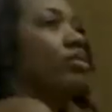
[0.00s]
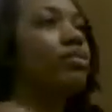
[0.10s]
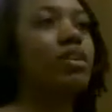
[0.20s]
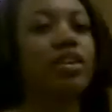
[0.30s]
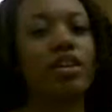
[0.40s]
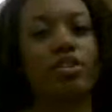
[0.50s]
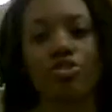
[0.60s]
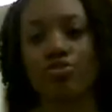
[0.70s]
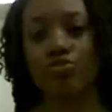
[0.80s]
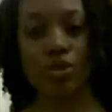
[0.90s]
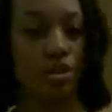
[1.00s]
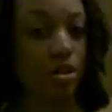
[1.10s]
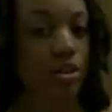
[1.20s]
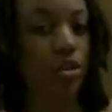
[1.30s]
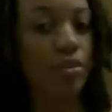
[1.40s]
you can see, it shrunk
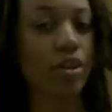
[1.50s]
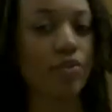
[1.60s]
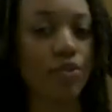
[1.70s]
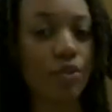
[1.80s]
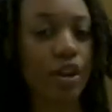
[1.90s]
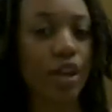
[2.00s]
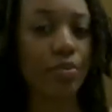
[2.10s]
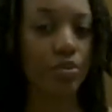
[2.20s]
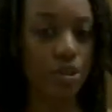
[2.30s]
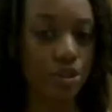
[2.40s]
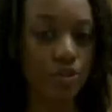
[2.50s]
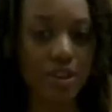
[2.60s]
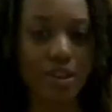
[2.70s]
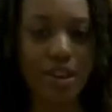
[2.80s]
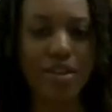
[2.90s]
a little bit from when I pulled it
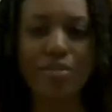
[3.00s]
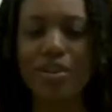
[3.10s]
straight down.